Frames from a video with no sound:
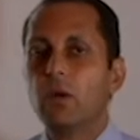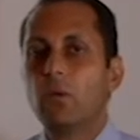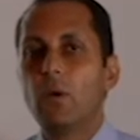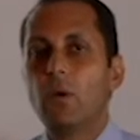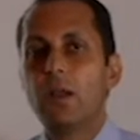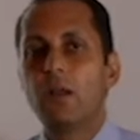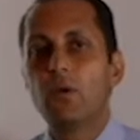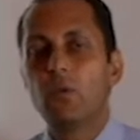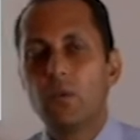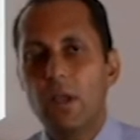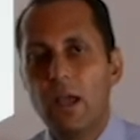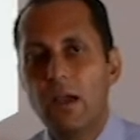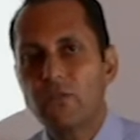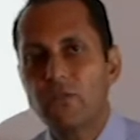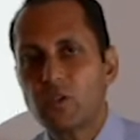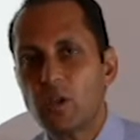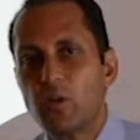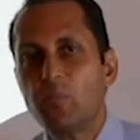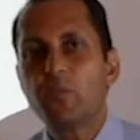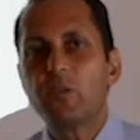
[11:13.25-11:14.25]
Well, we
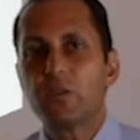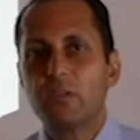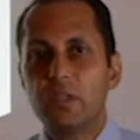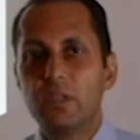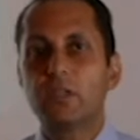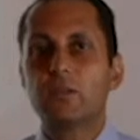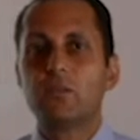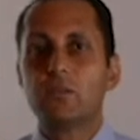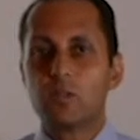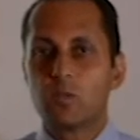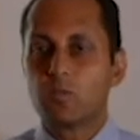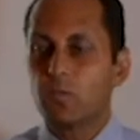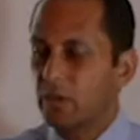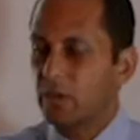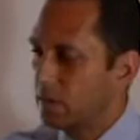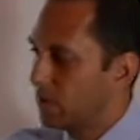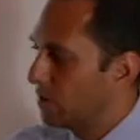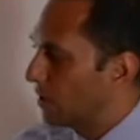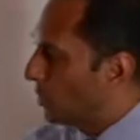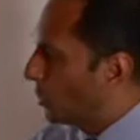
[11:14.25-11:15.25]
have some predictors,
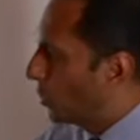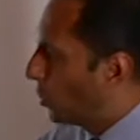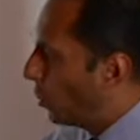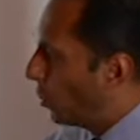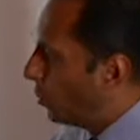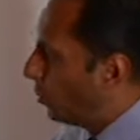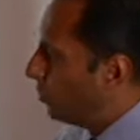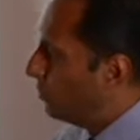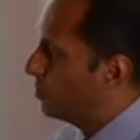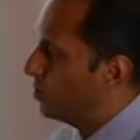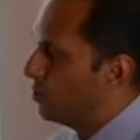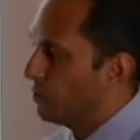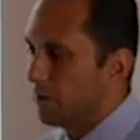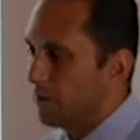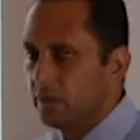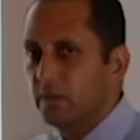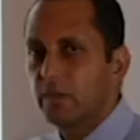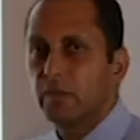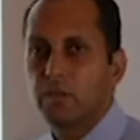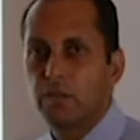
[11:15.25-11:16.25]
but the gold
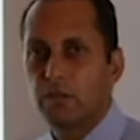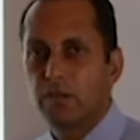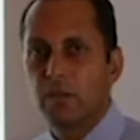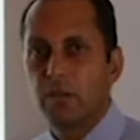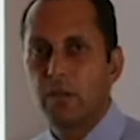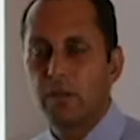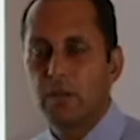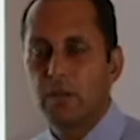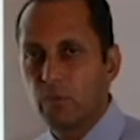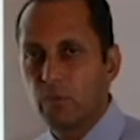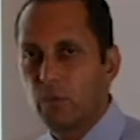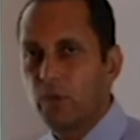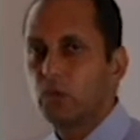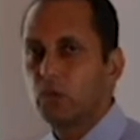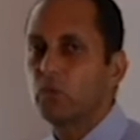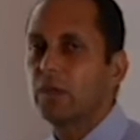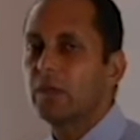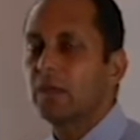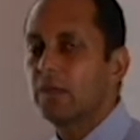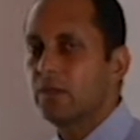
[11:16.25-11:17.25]
predictor,
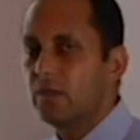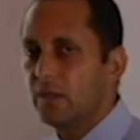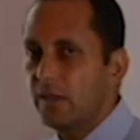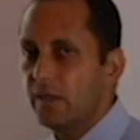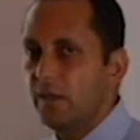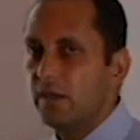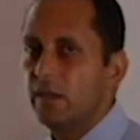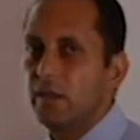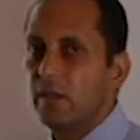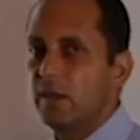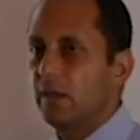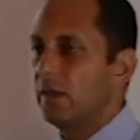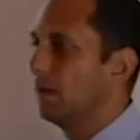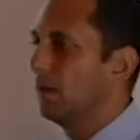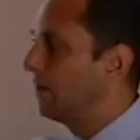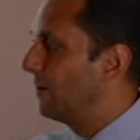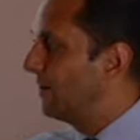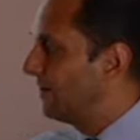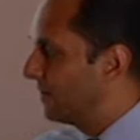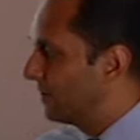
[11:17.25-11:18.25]
what we can
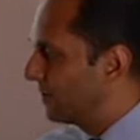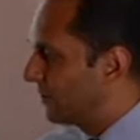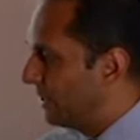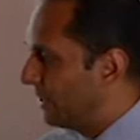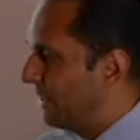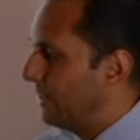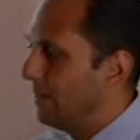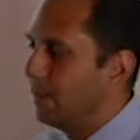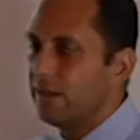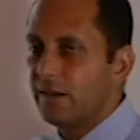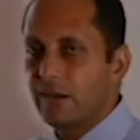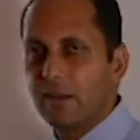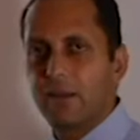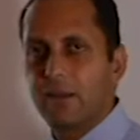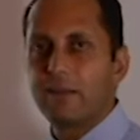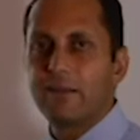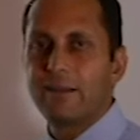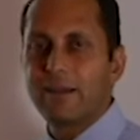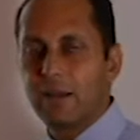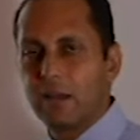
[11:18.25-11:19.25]
really
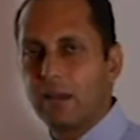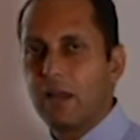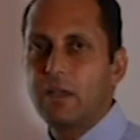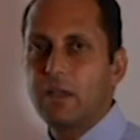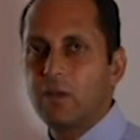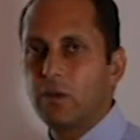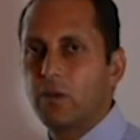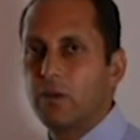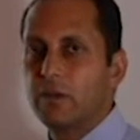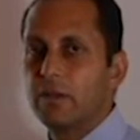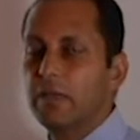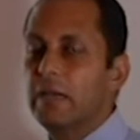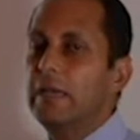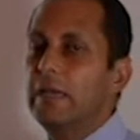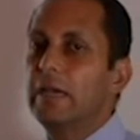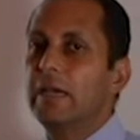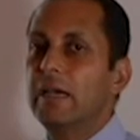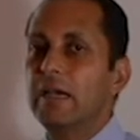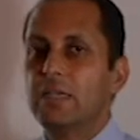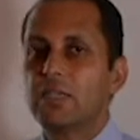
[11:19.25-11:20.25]
rely on
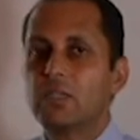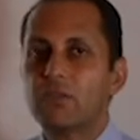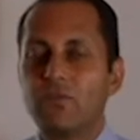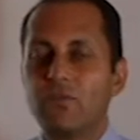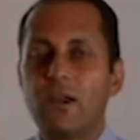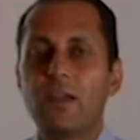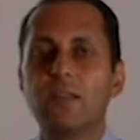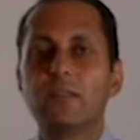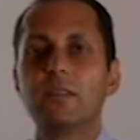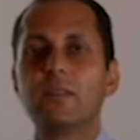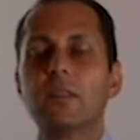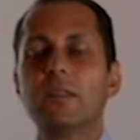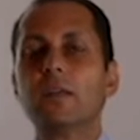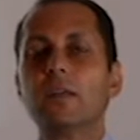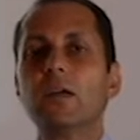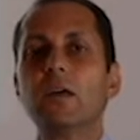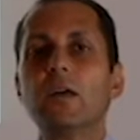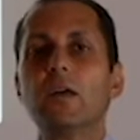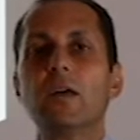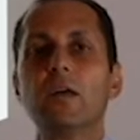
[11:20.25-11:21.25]
is
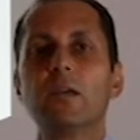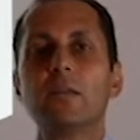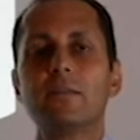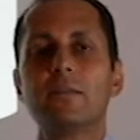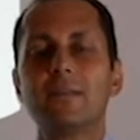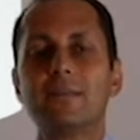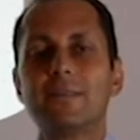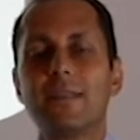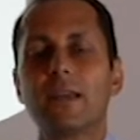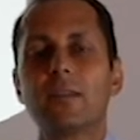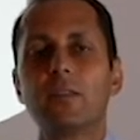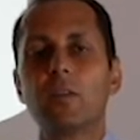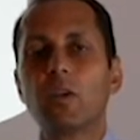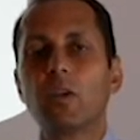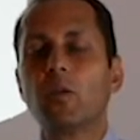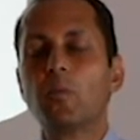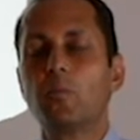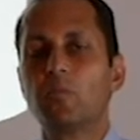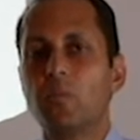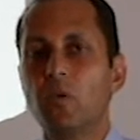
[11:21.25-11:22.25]

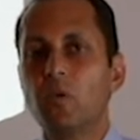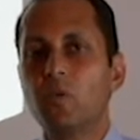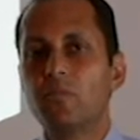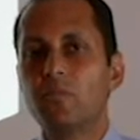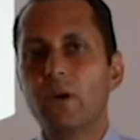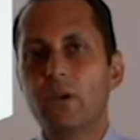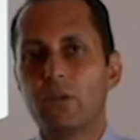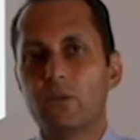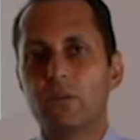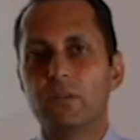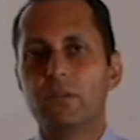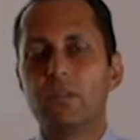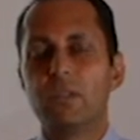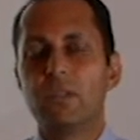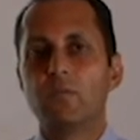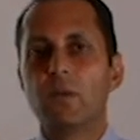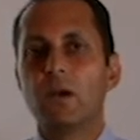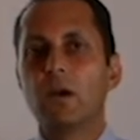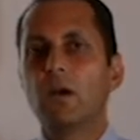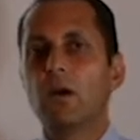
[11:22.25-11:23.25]
detecting bone marrow
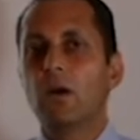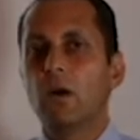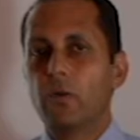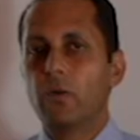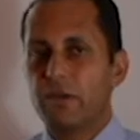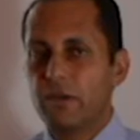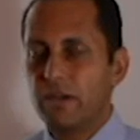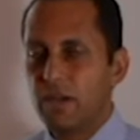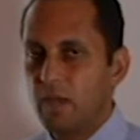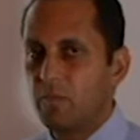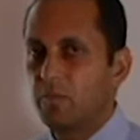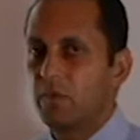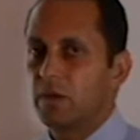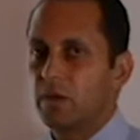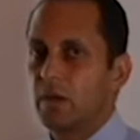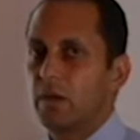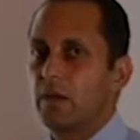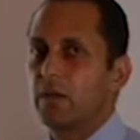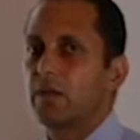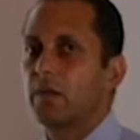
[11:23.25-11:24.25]
edema on an
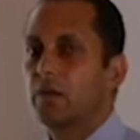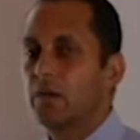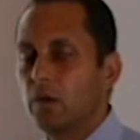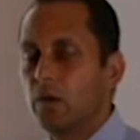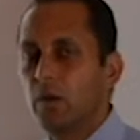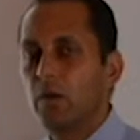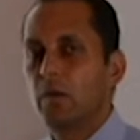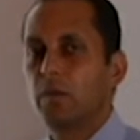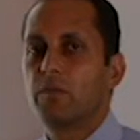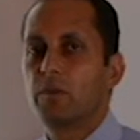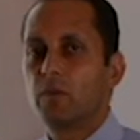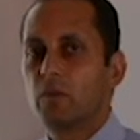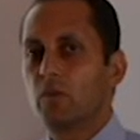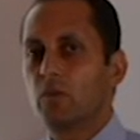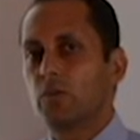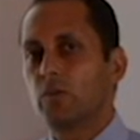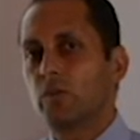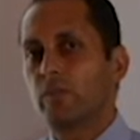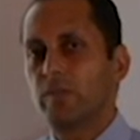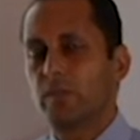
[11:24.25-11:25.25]
MRI early in the
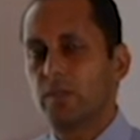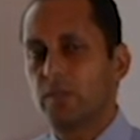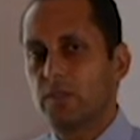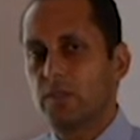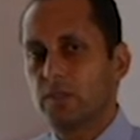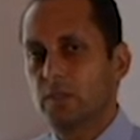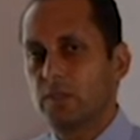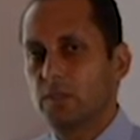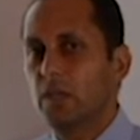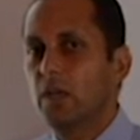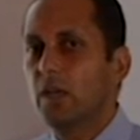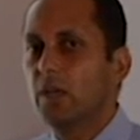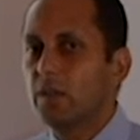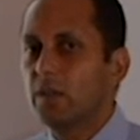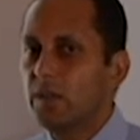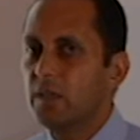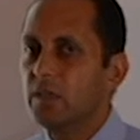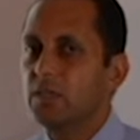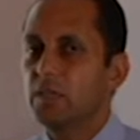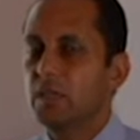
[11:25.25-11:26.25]
course of the disease.
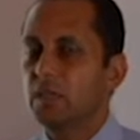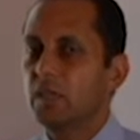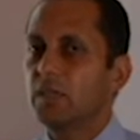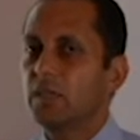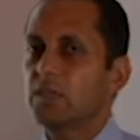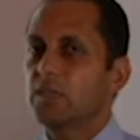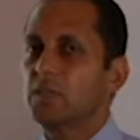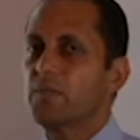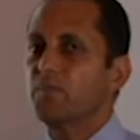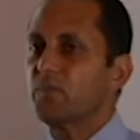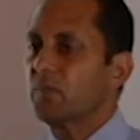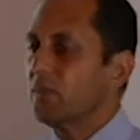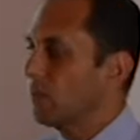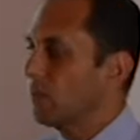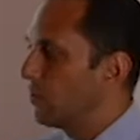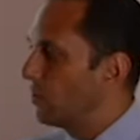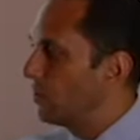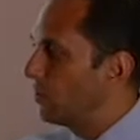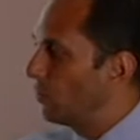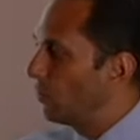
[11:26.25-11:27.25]
This is
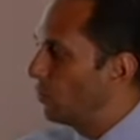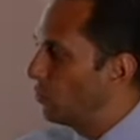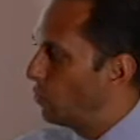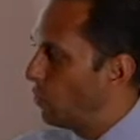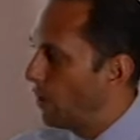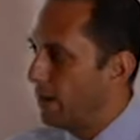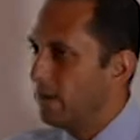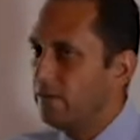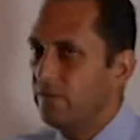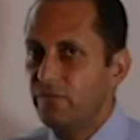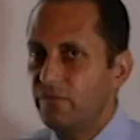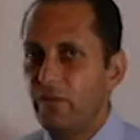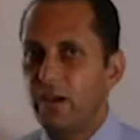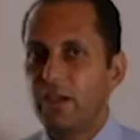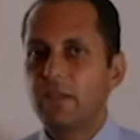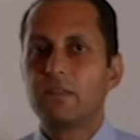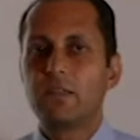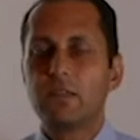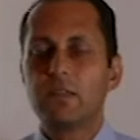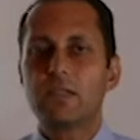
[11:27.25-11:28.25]
the one
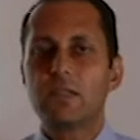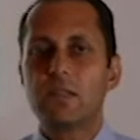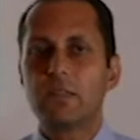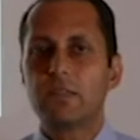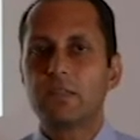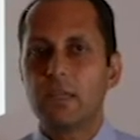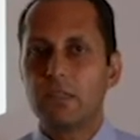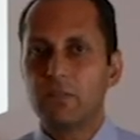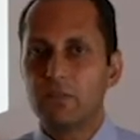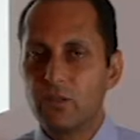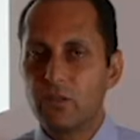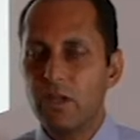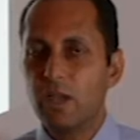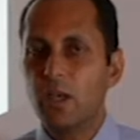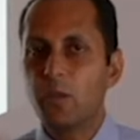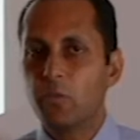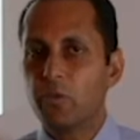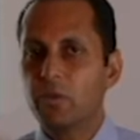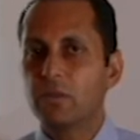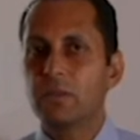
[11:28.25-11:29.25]
finding that can
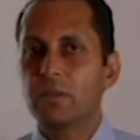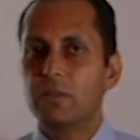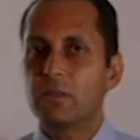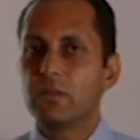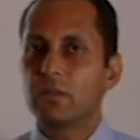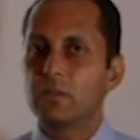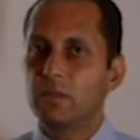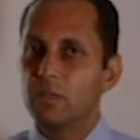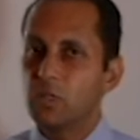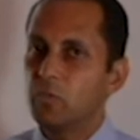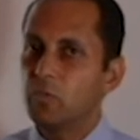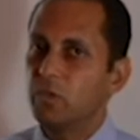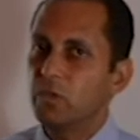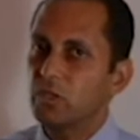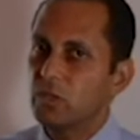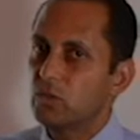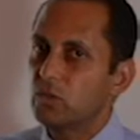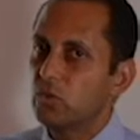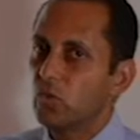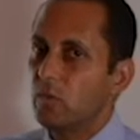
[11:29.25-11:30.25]
really predict that this
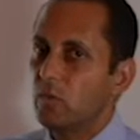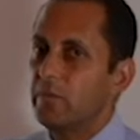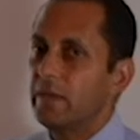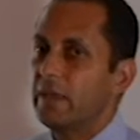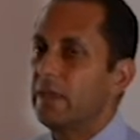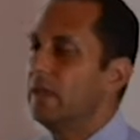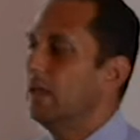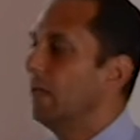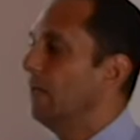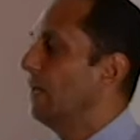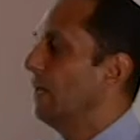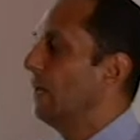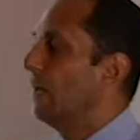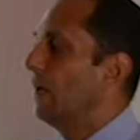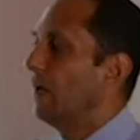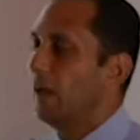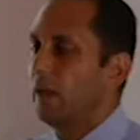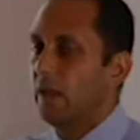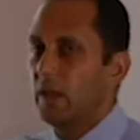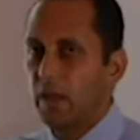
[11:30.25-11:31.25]
patient
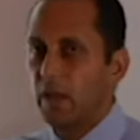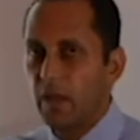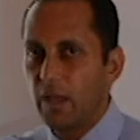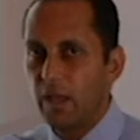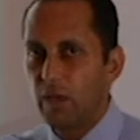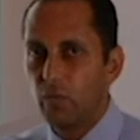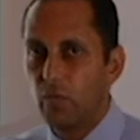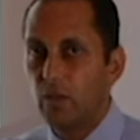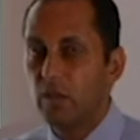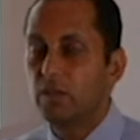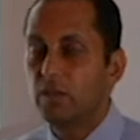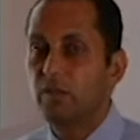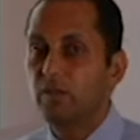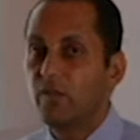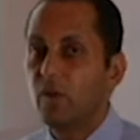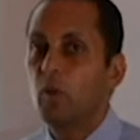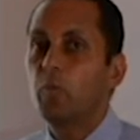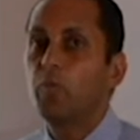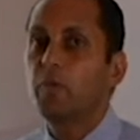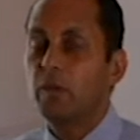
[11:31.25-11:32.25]
will
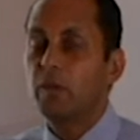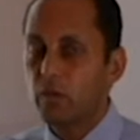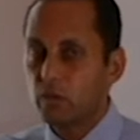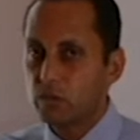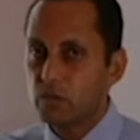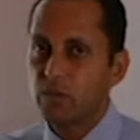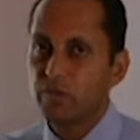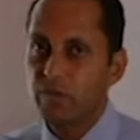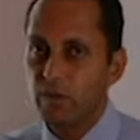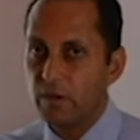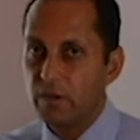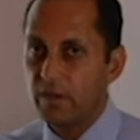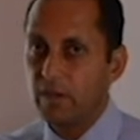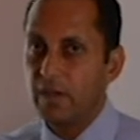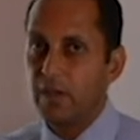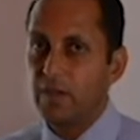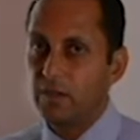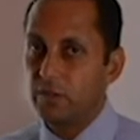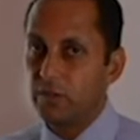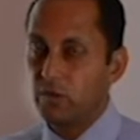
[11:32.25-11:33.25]
develop erosive RA
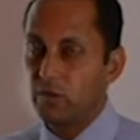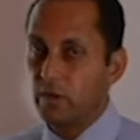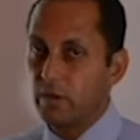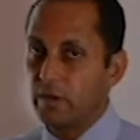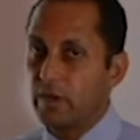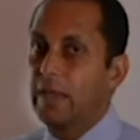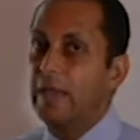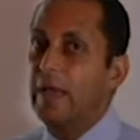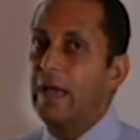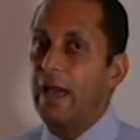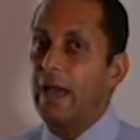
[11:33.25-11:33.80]
later on.